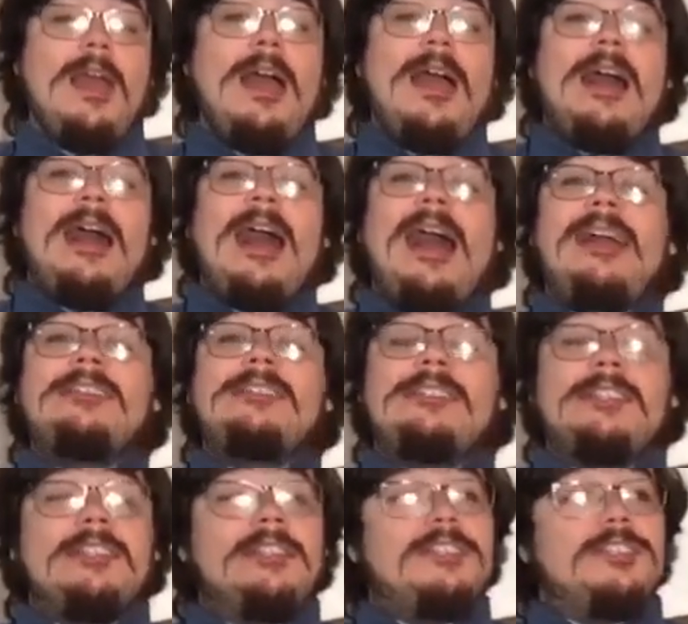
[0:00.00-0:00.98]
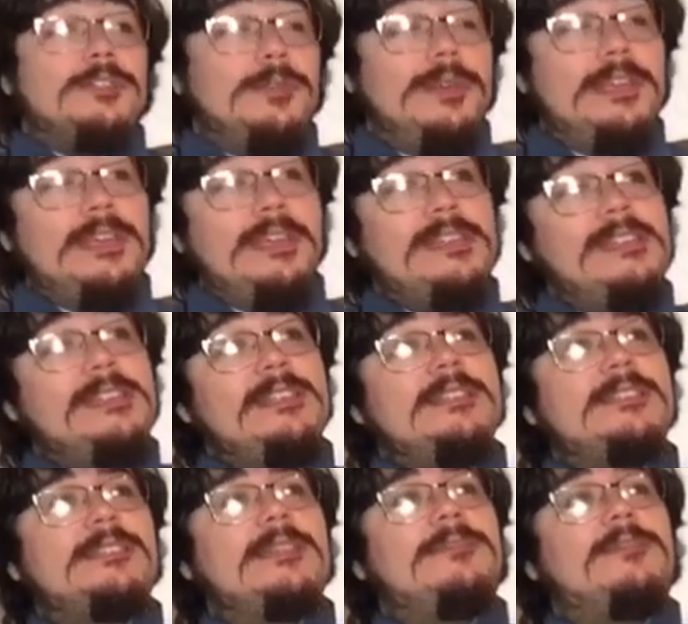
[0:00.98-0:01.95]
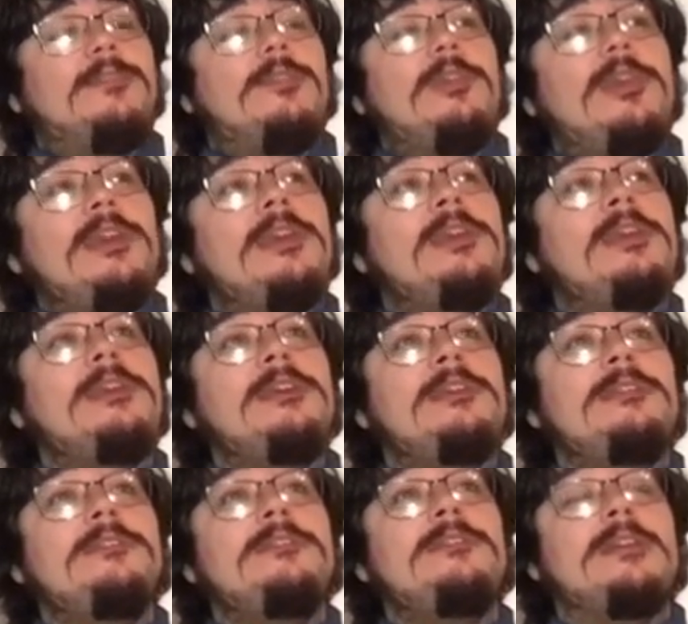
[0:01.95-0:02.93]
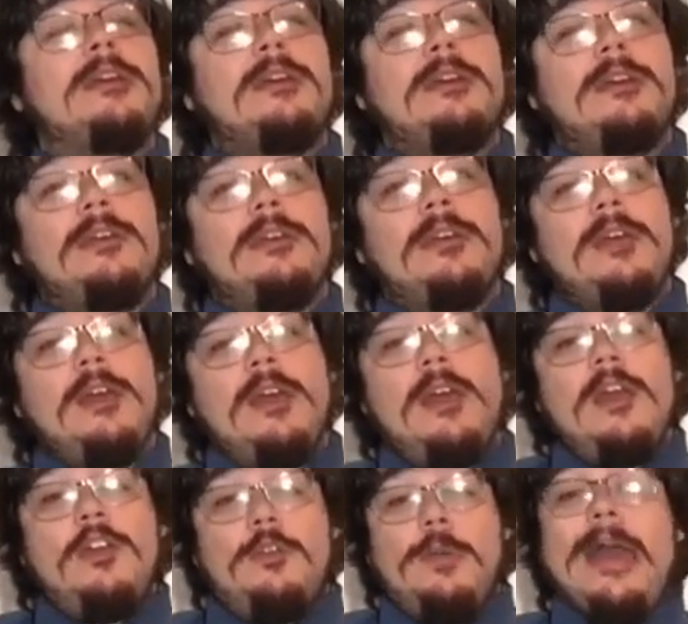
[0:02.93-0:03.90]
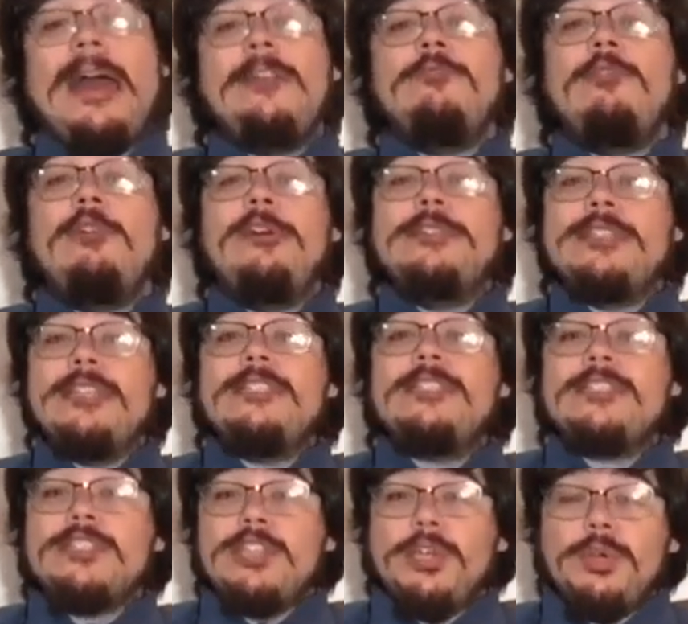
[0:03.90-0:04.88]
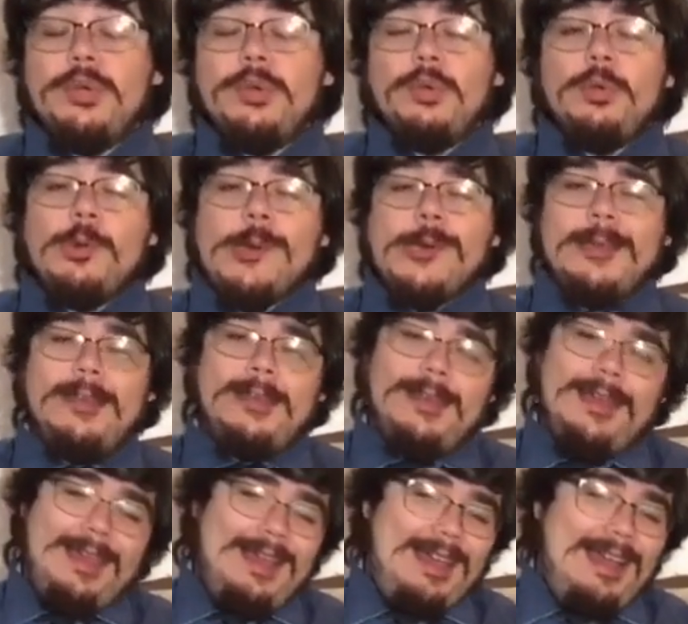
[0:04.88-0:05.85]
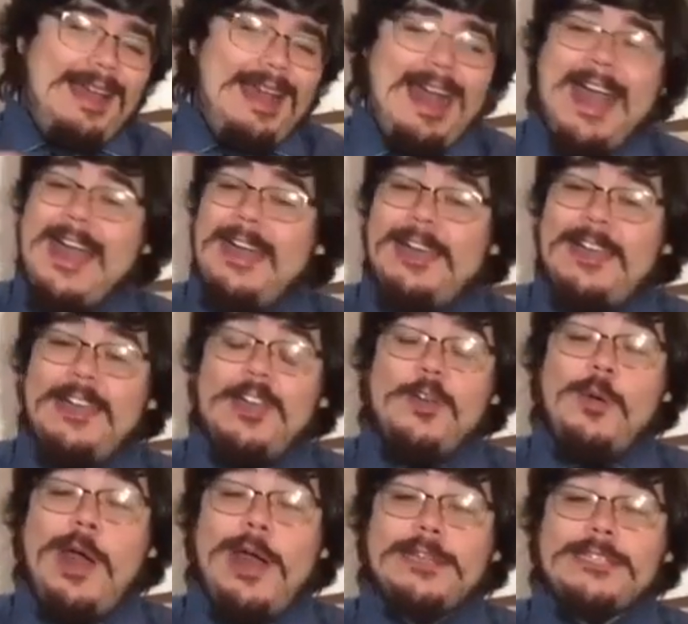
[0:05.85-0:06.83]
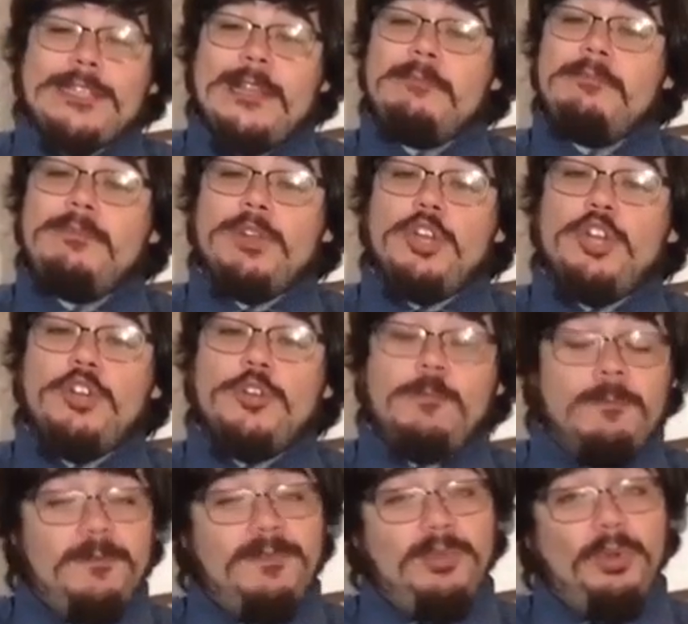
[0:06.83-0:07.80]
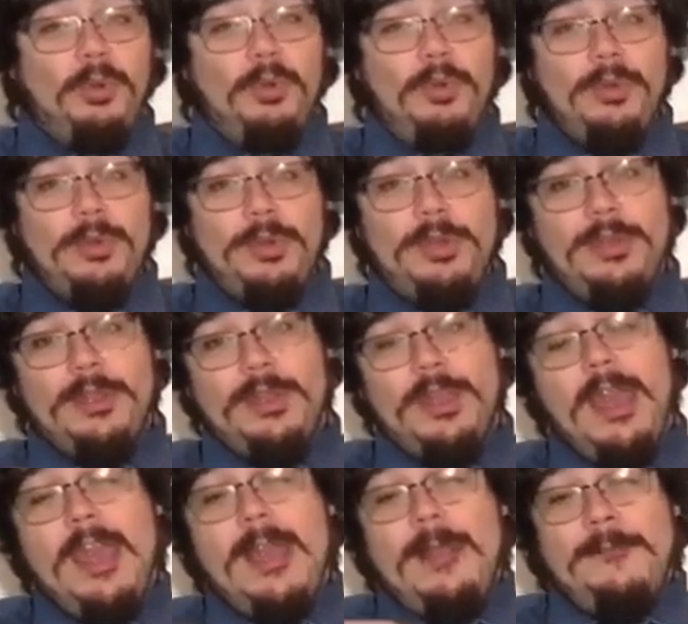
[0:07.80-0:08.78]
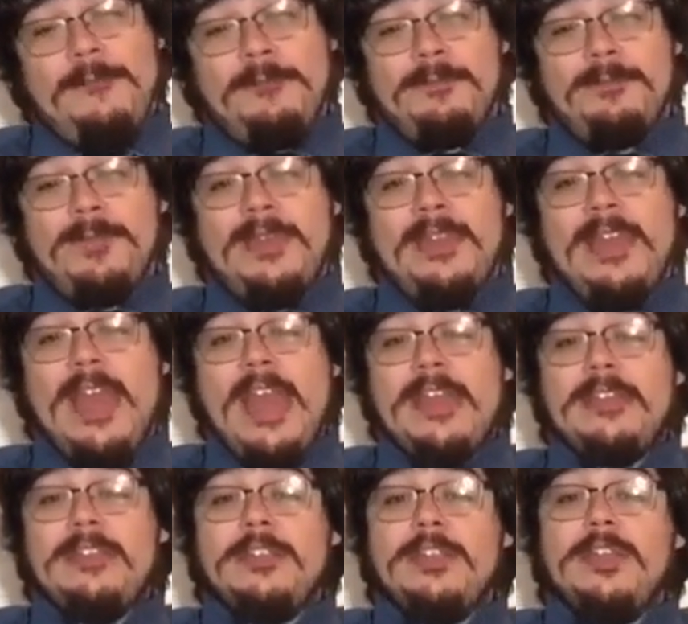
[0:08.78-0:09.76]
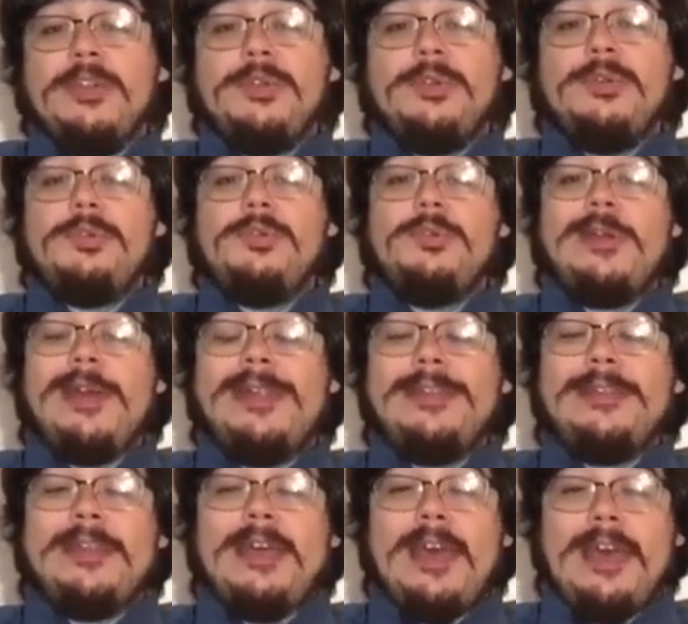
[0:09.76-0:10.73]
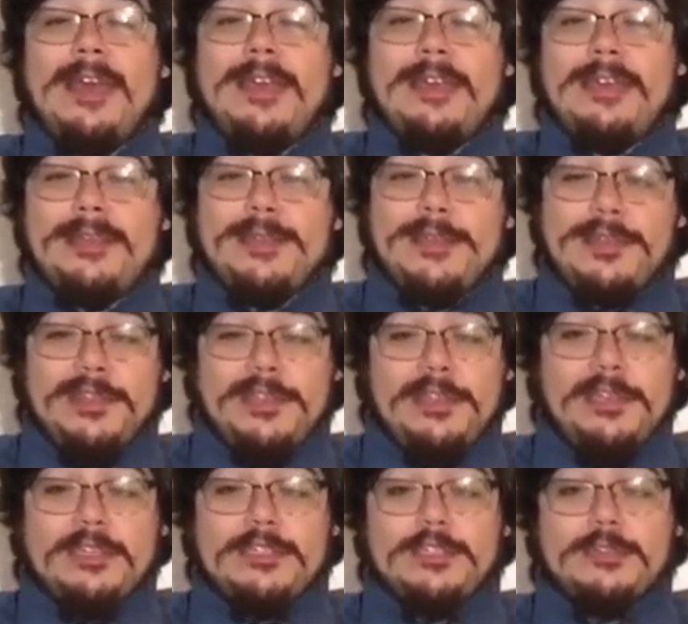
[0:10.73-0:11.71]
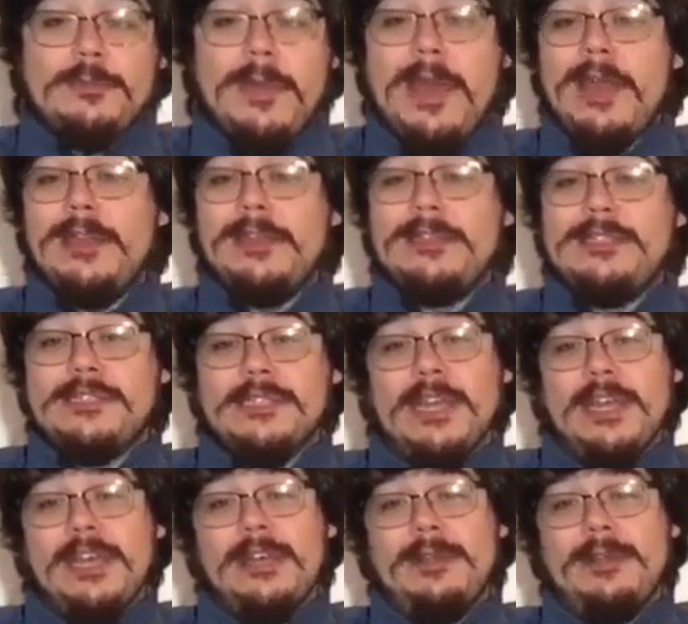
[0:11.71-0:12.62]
I see trees of green, red roses too. I watch them bloom for me and you, and I think to myself,